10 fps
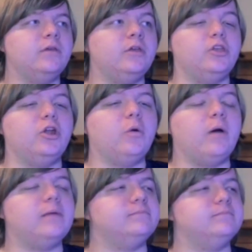You know
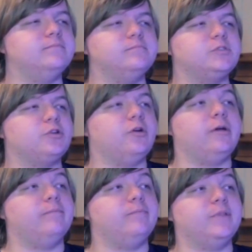what? Screw
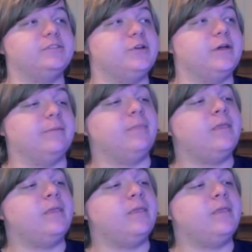it. Let's do it.